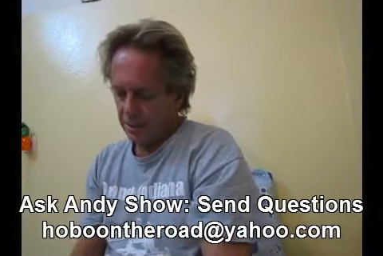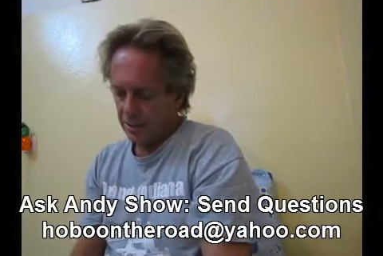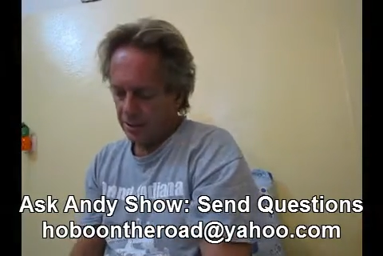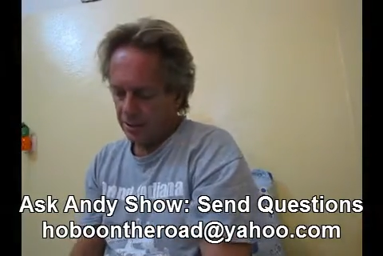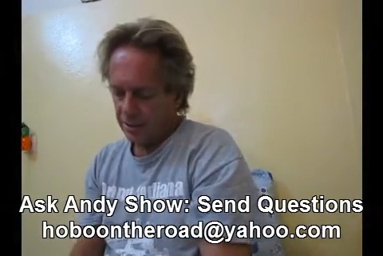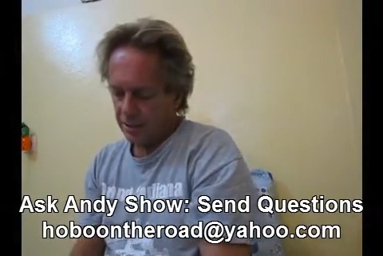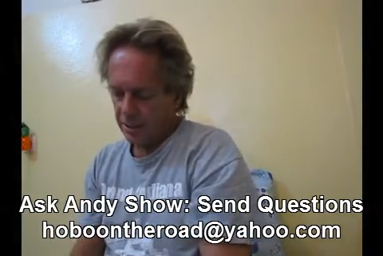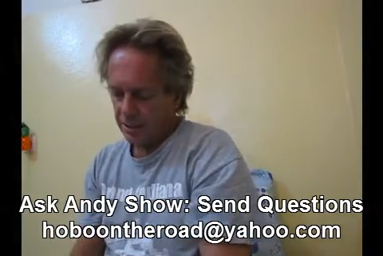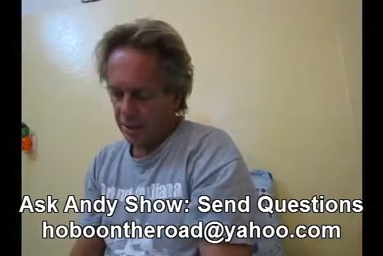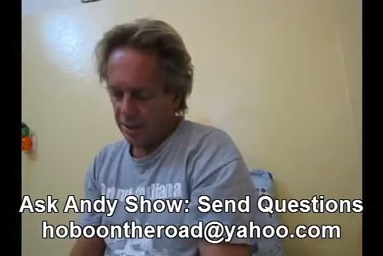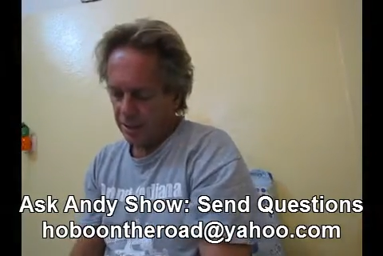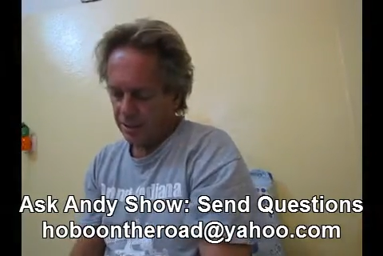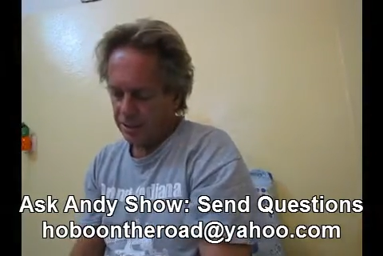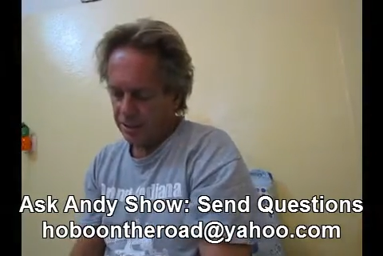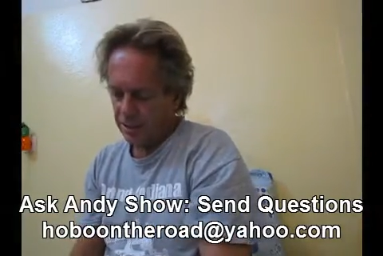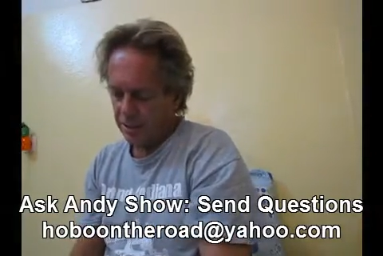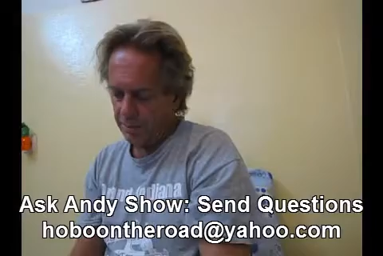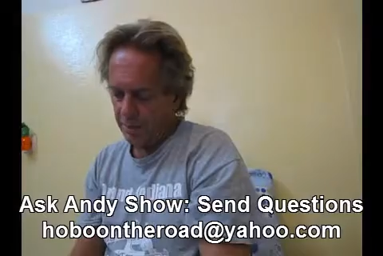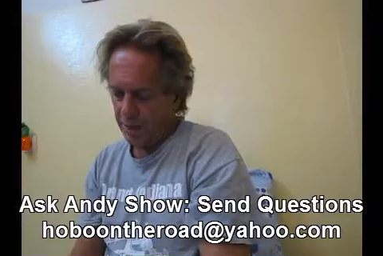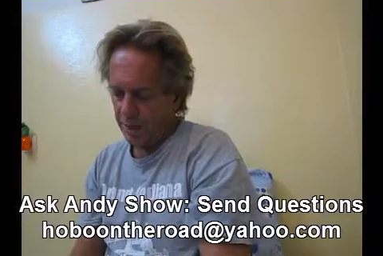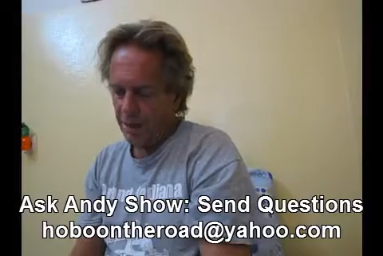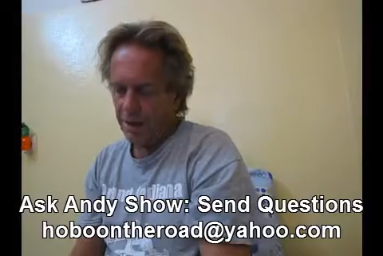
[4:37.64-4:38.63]
They're like
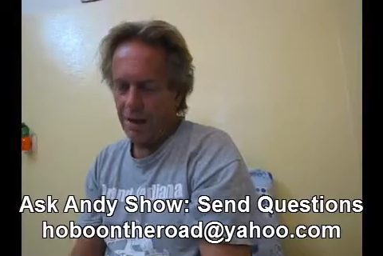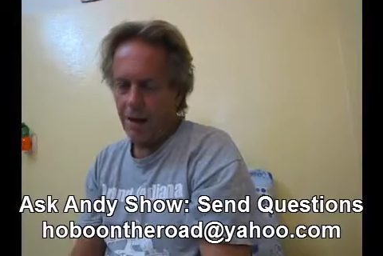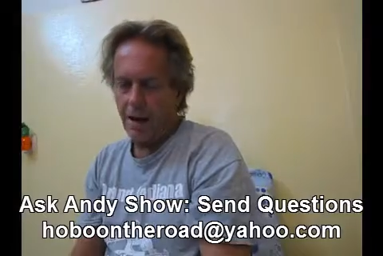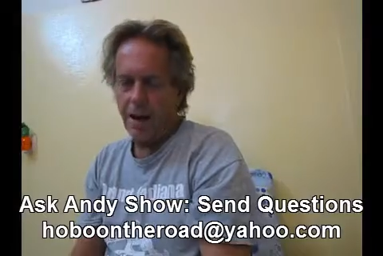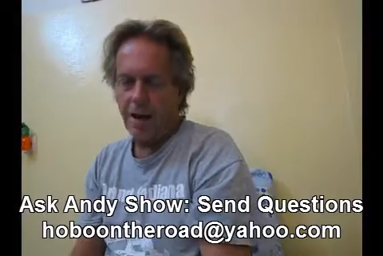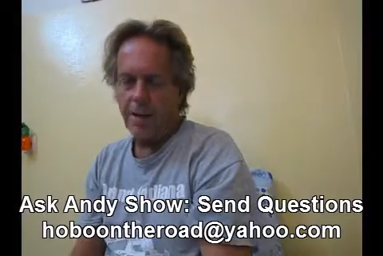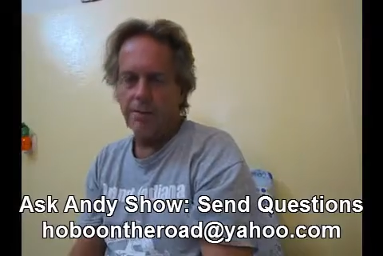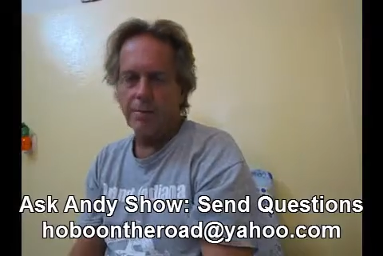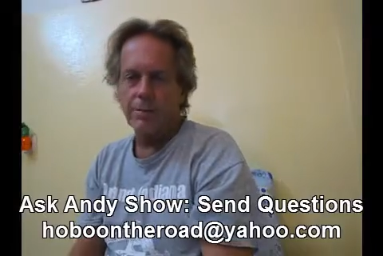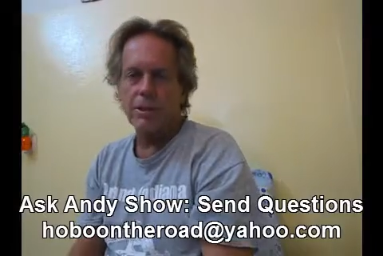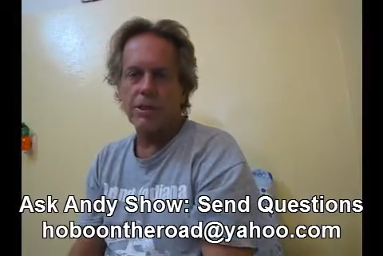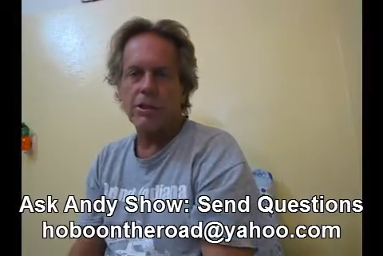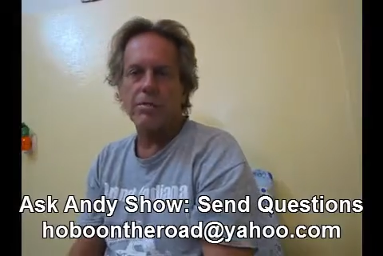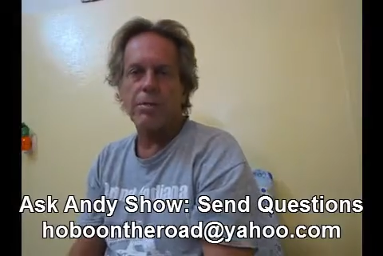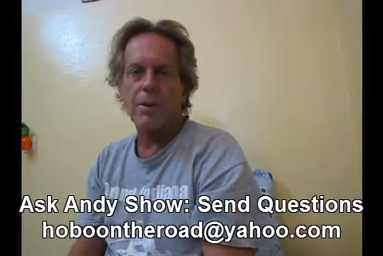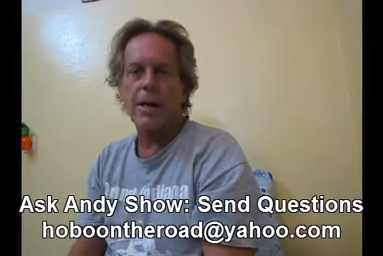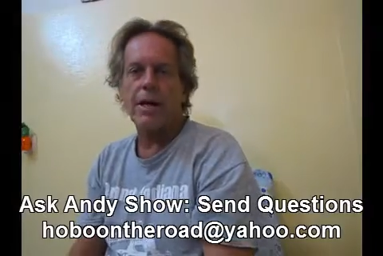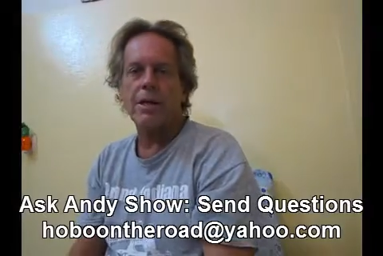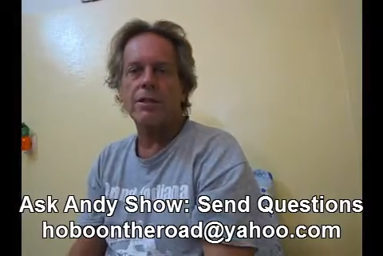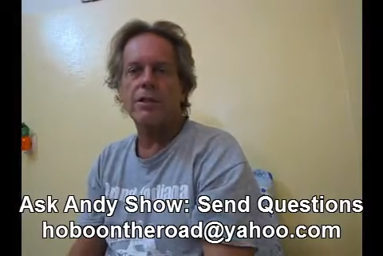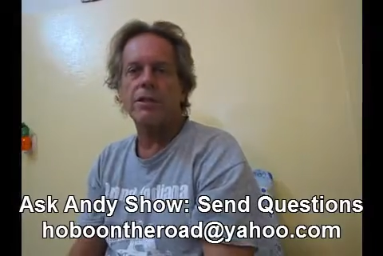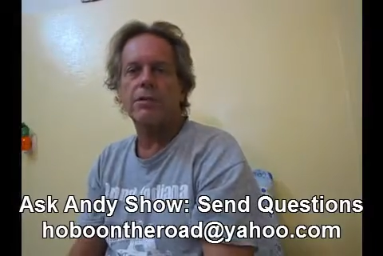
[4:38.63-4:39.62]
somehow I'm
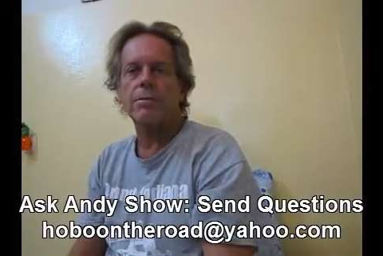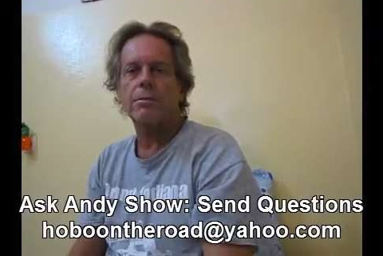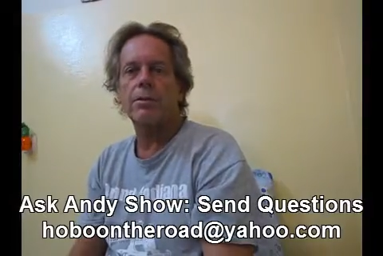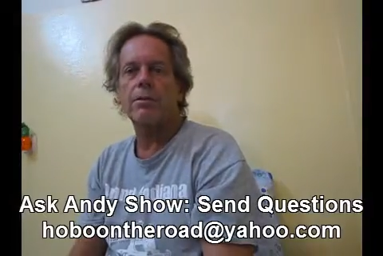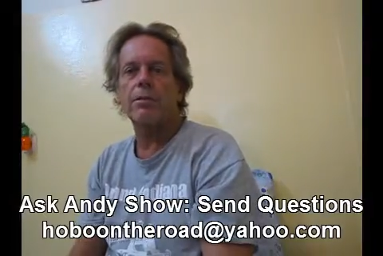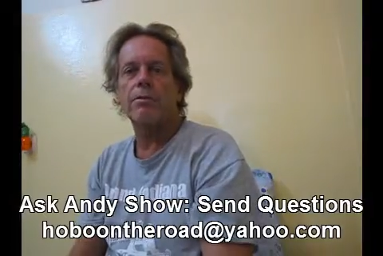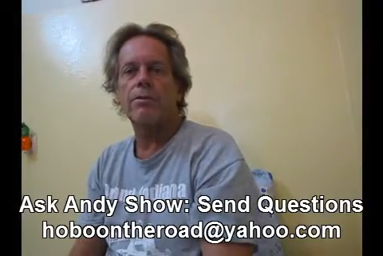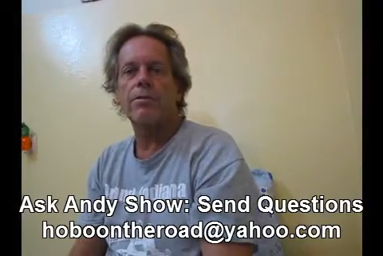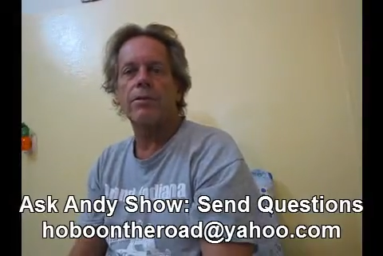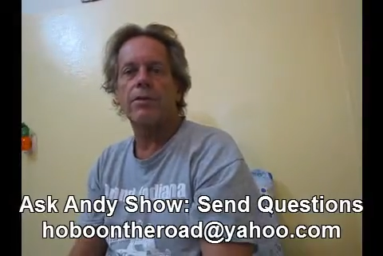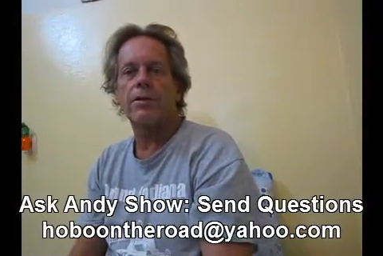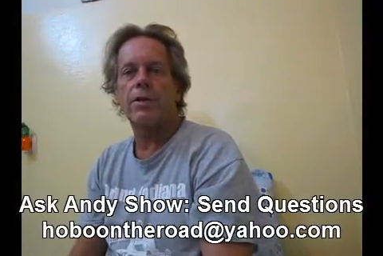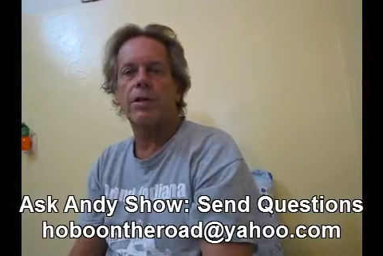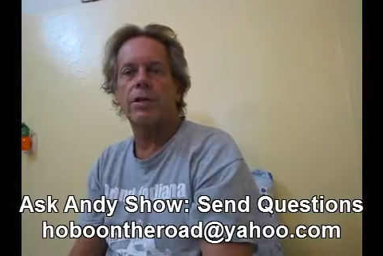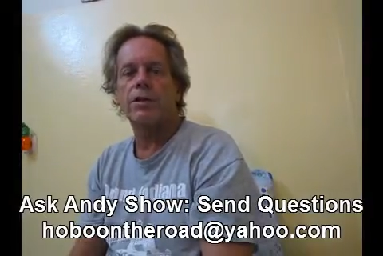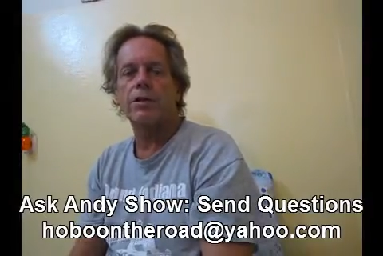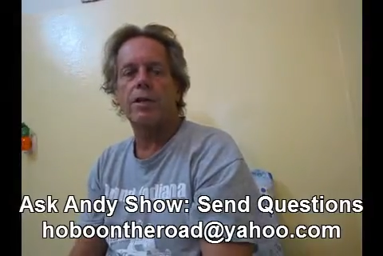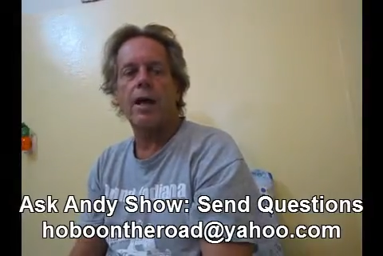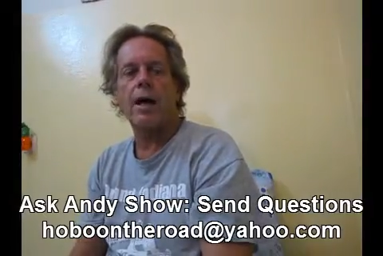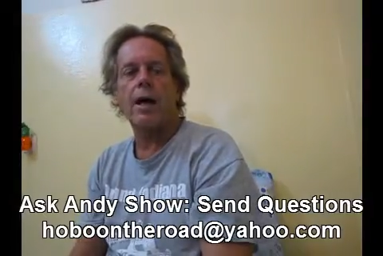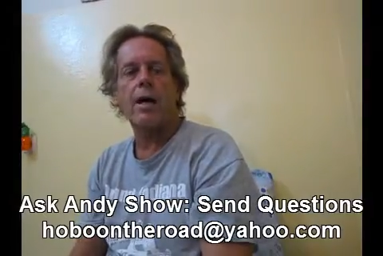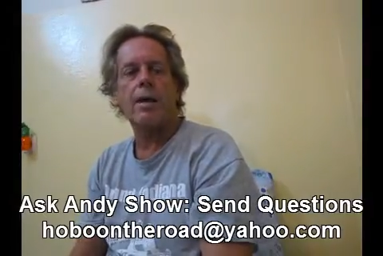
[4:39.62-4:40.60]
responsible for their
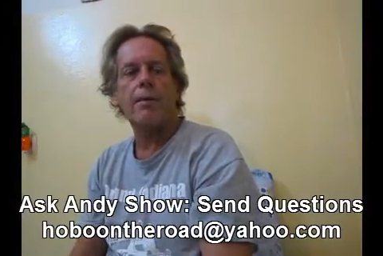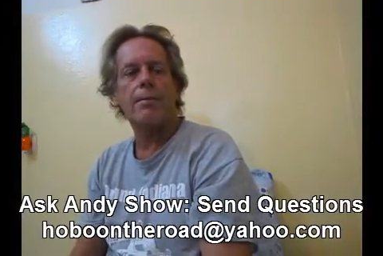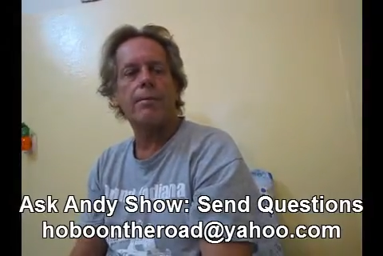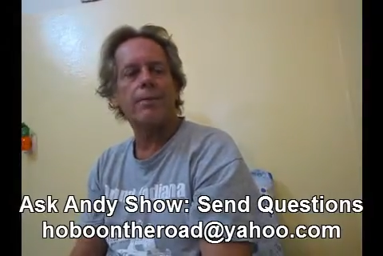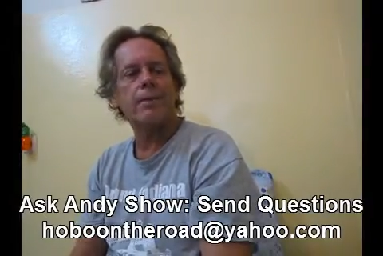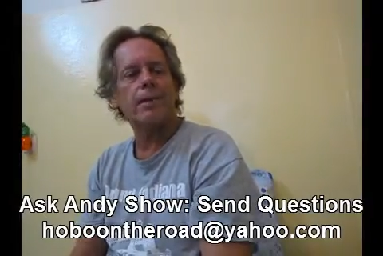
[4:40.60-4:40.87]
time.